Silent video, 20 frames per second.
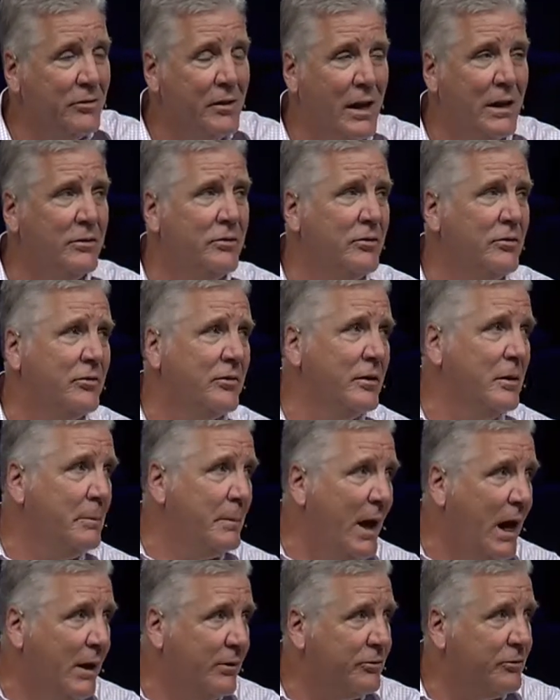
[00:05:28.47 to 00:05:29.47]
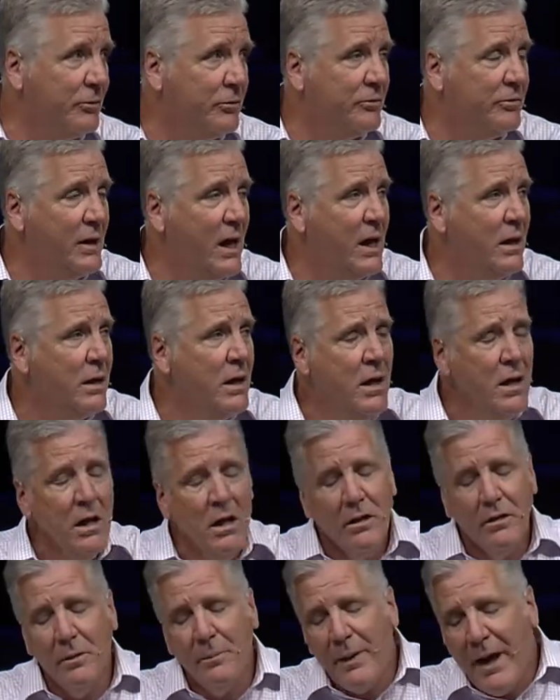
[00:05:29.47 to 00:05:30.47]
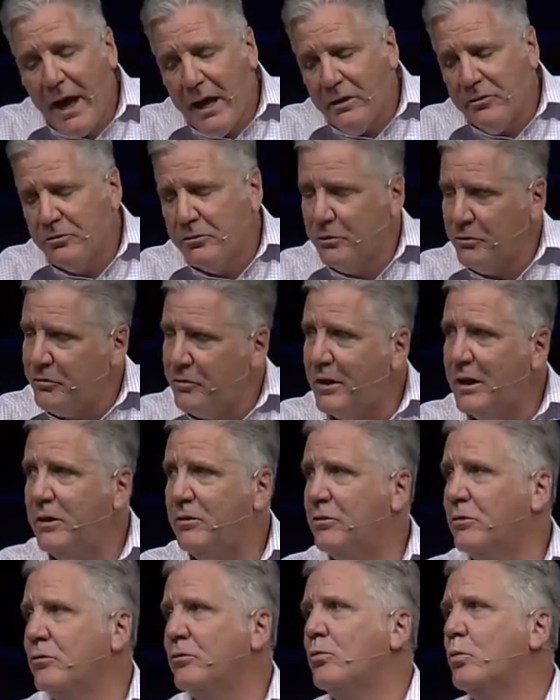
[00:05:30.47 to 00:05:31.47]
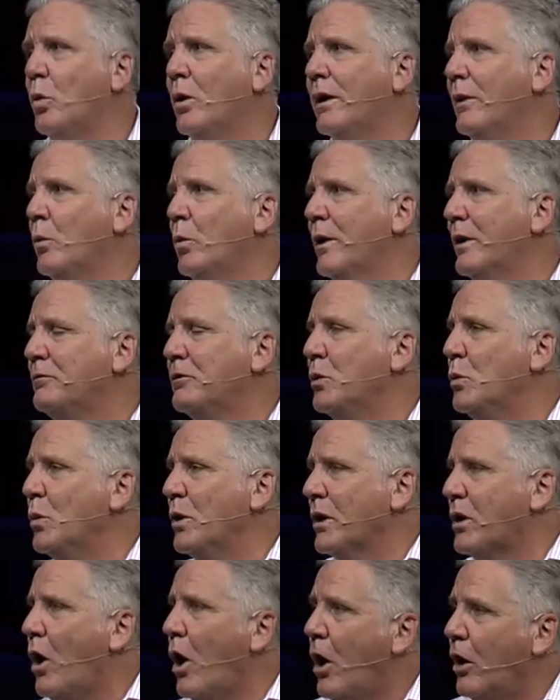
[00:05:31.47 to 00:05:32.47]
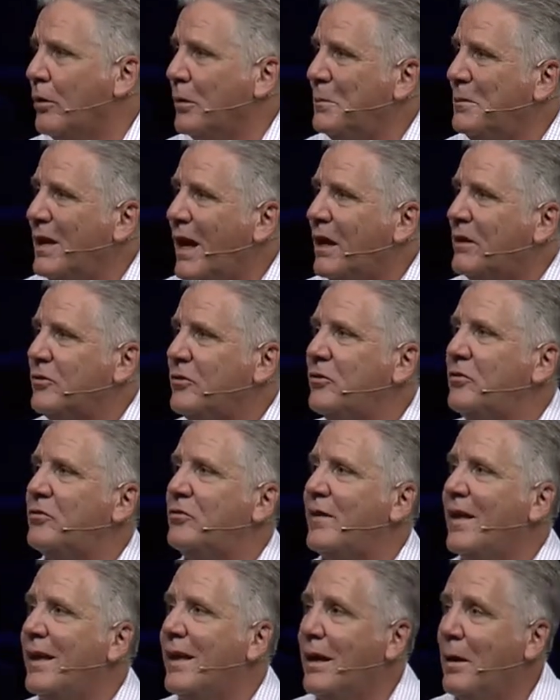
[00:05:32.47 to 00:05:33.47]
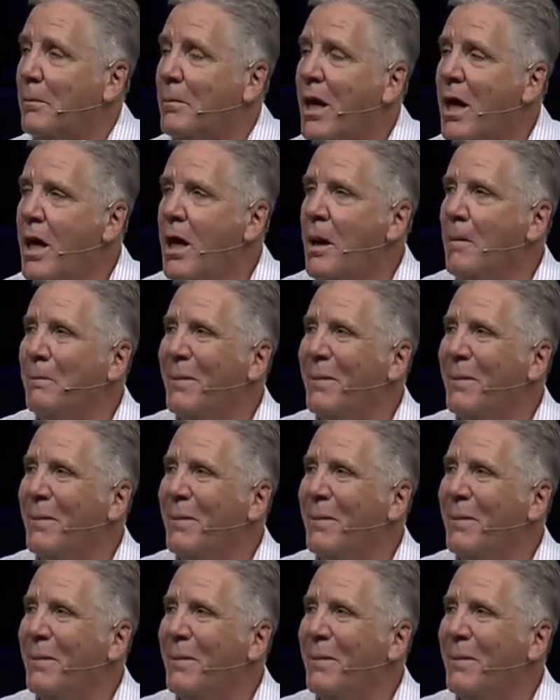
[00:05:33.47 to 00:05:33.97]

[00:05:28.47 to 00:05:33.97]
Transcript: It's not just the apostles, not the pastors, teachers, whatever you want to call them, not just them,